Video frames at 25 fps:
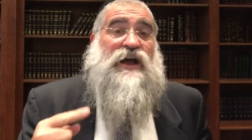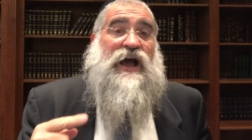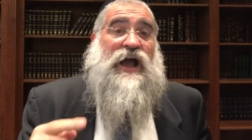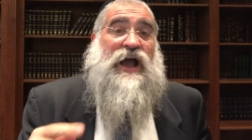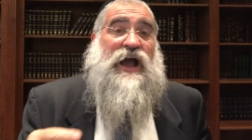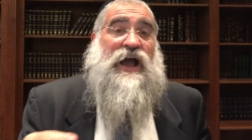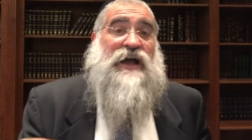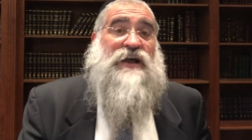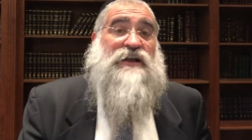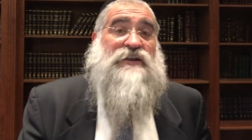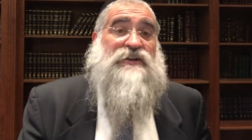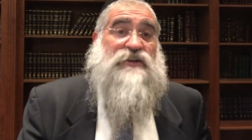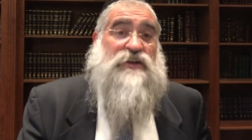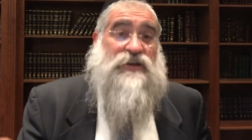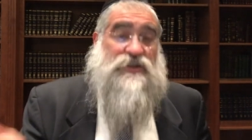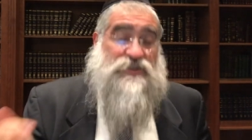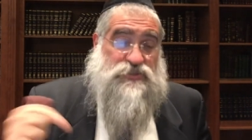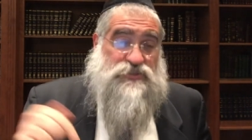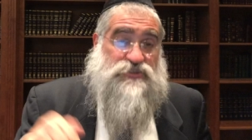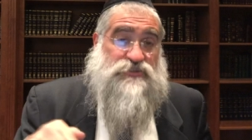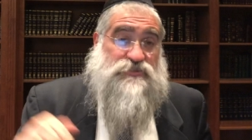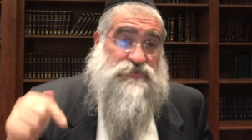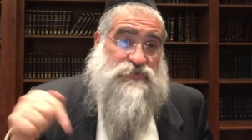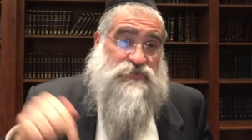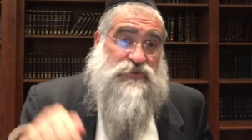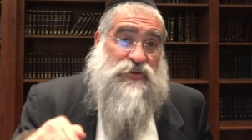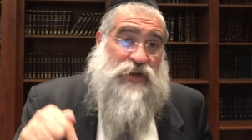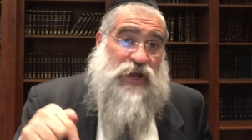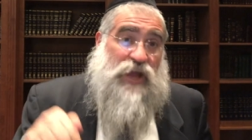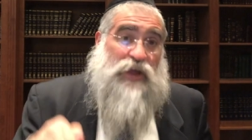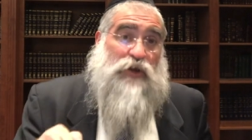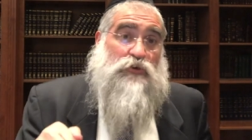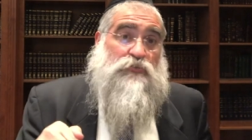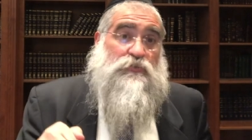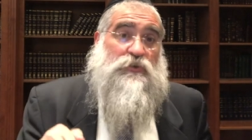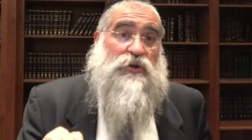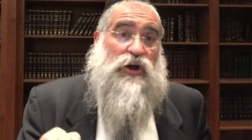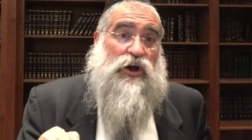and it's today
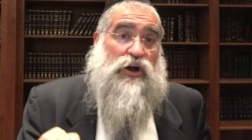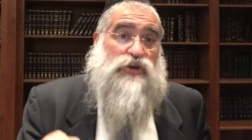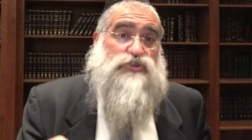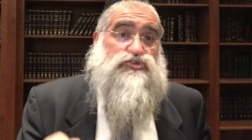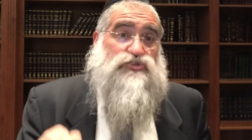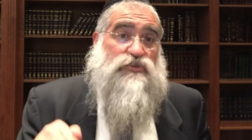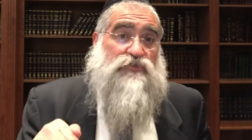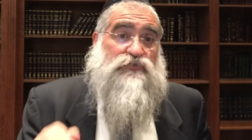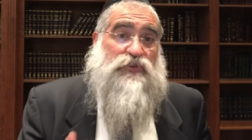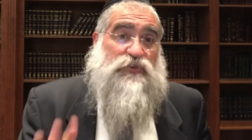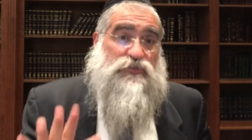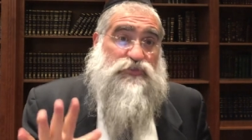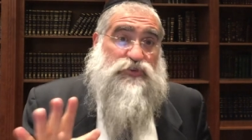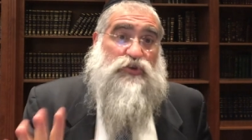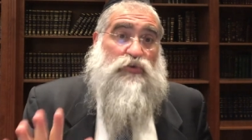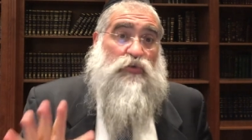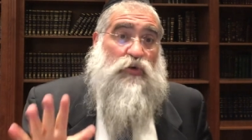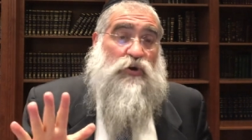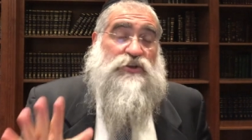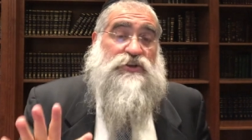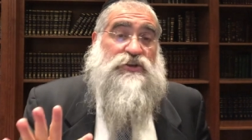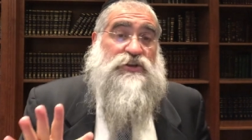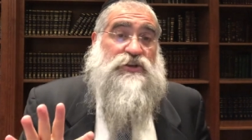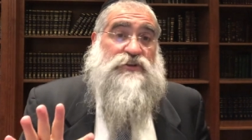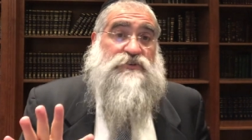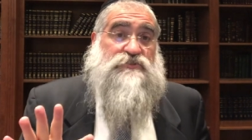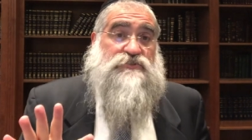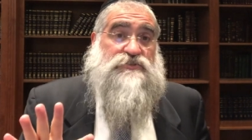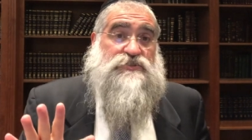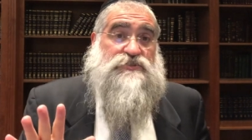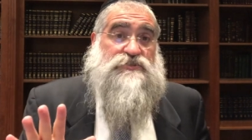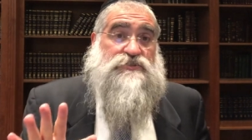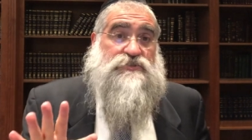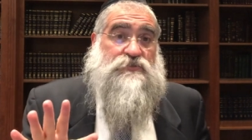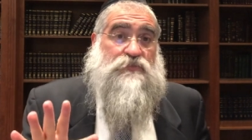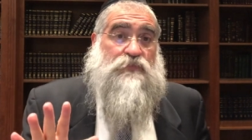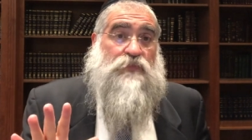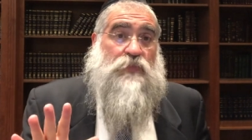it would be 151
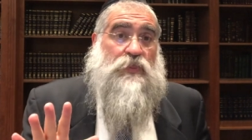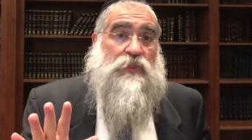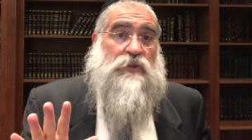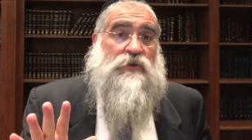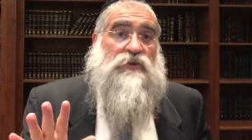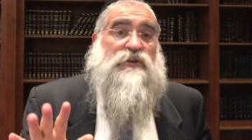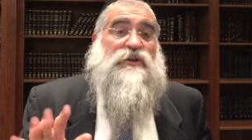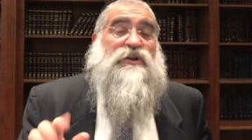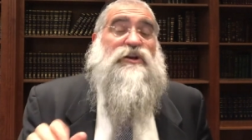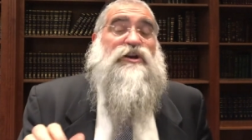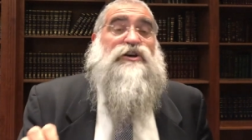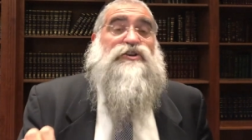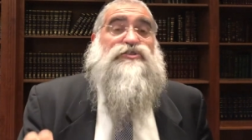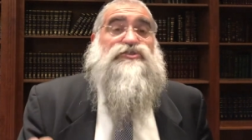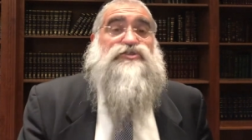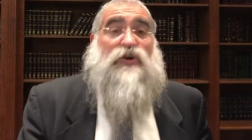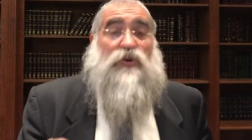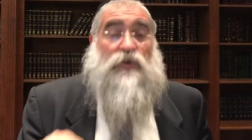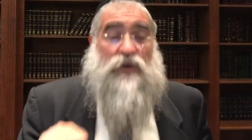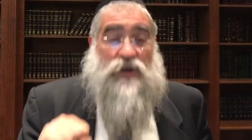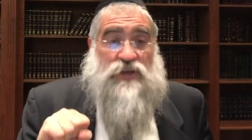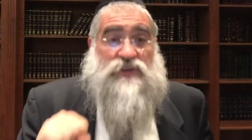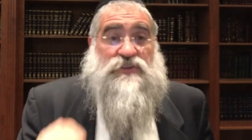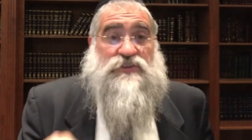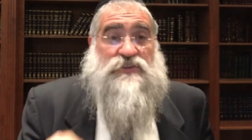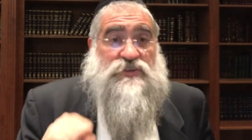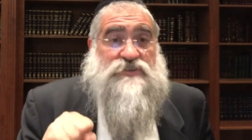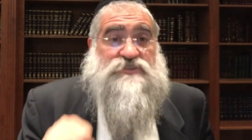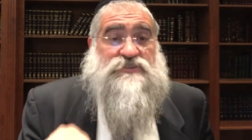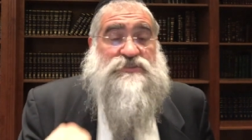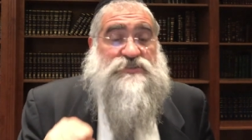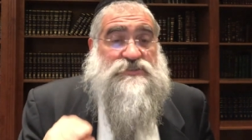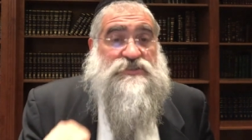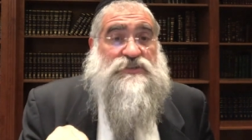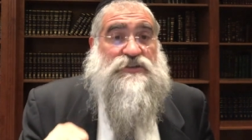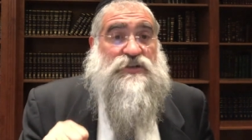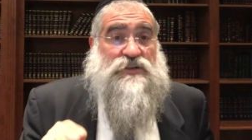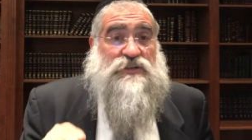years. So in this
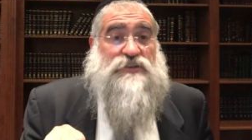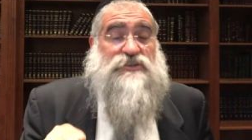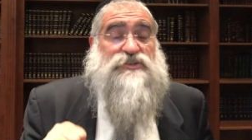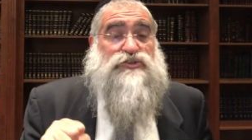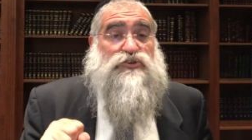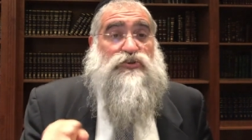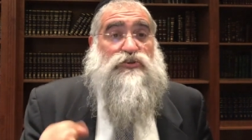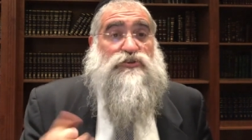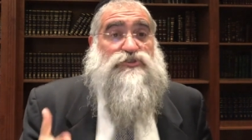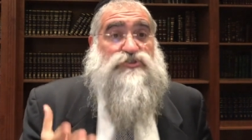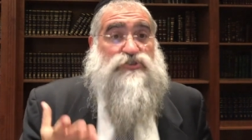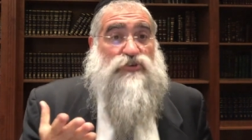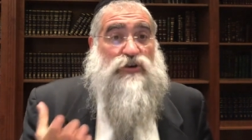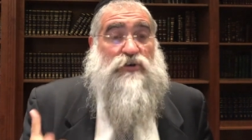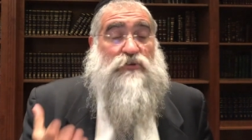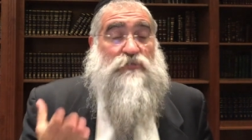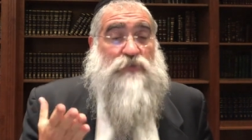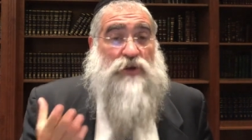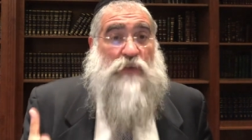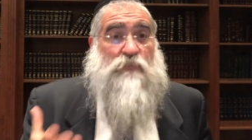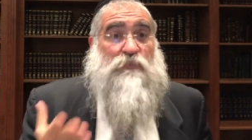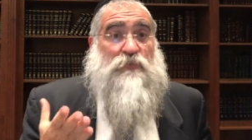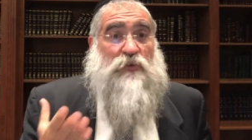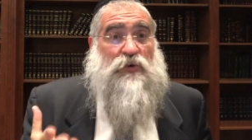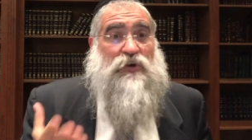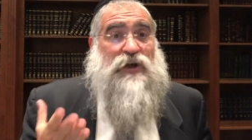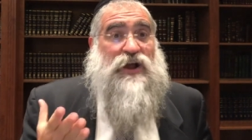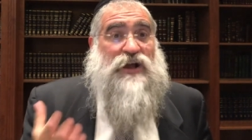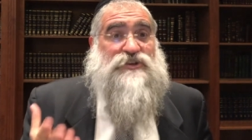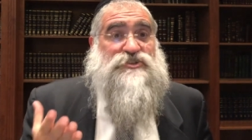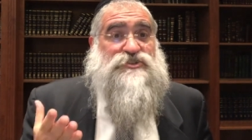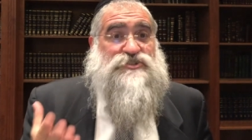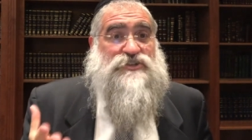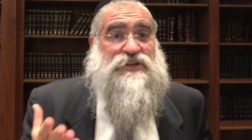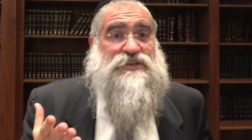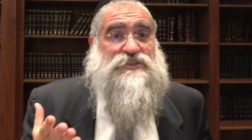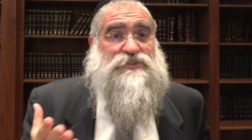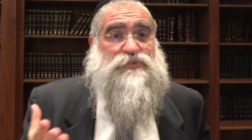Chassidic discourse, the Rebbe Maharash
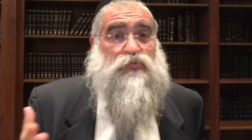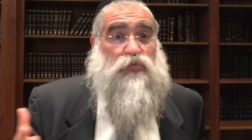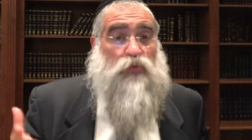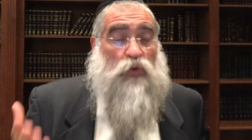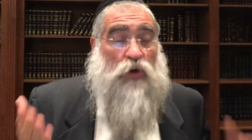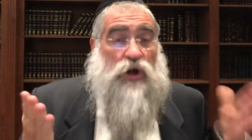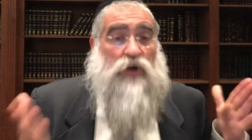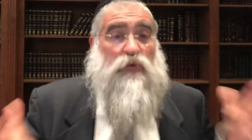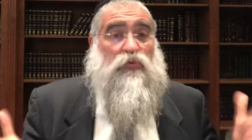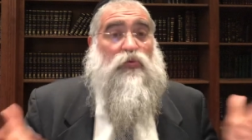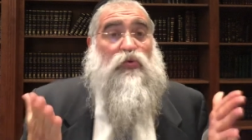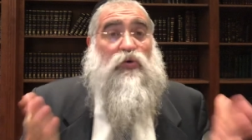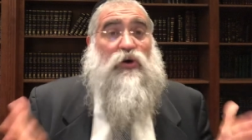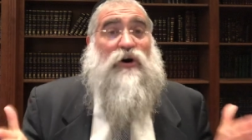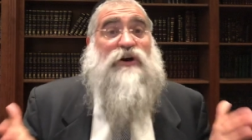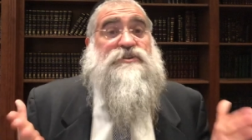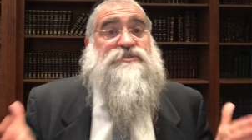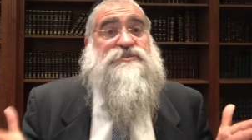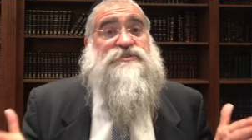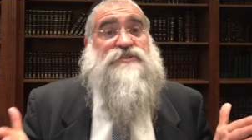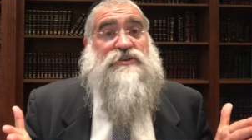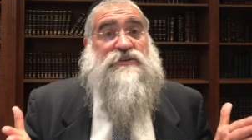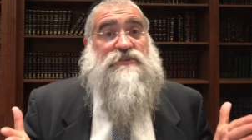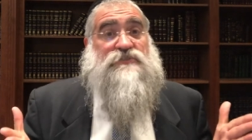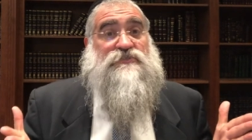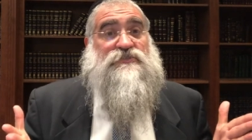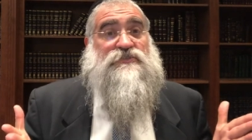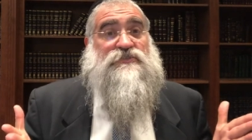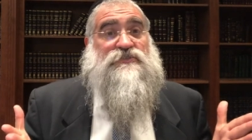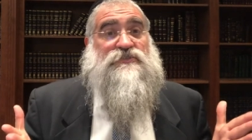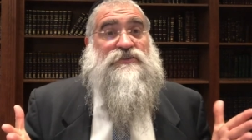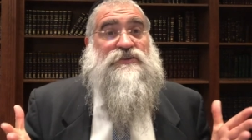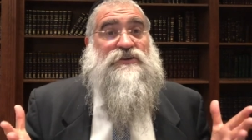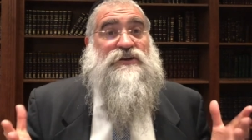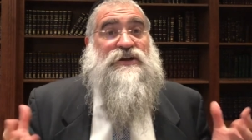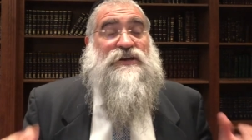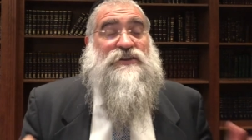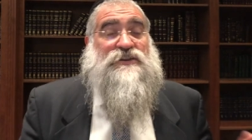says, what was it
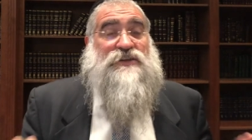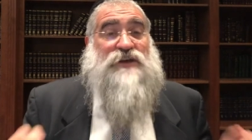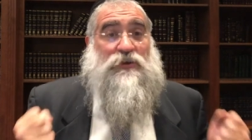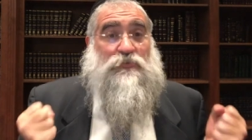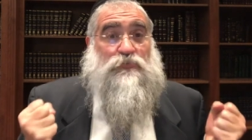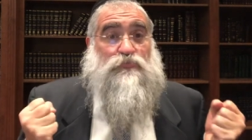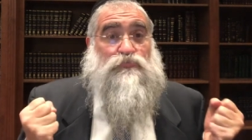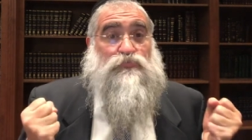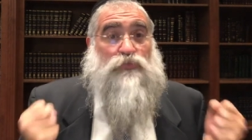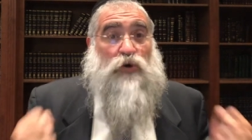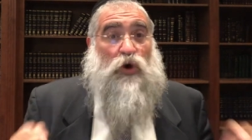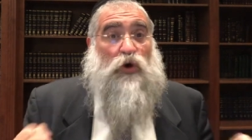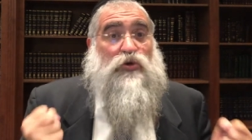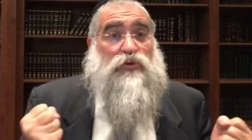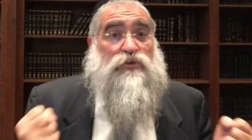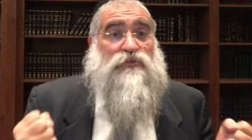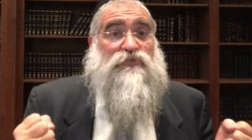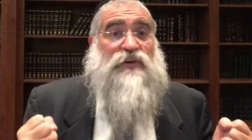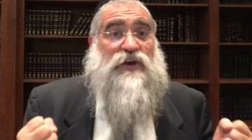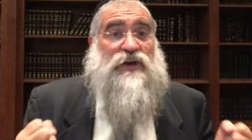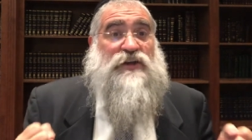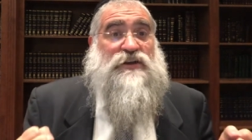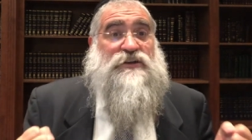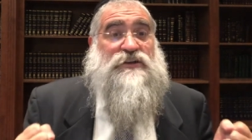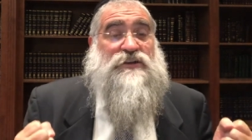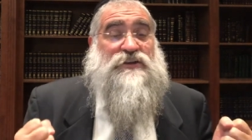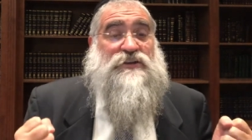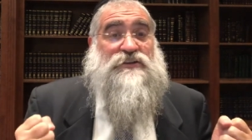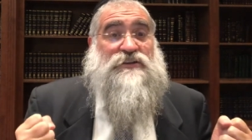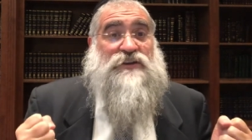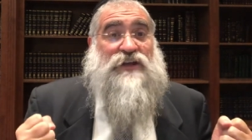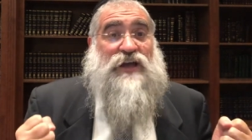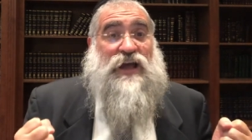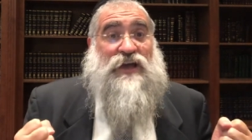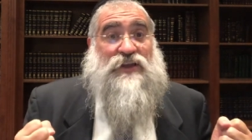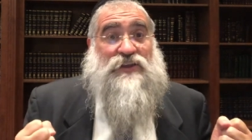that motivated